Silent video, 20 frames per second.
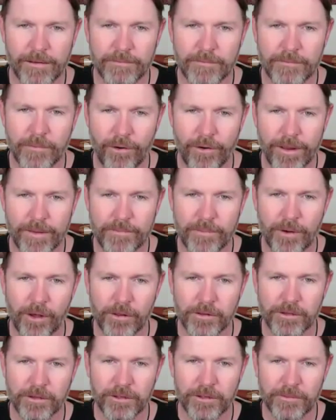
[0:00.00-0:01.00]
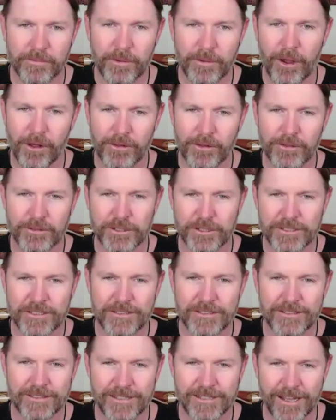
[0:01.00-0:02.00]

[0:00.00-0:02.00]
marine biologist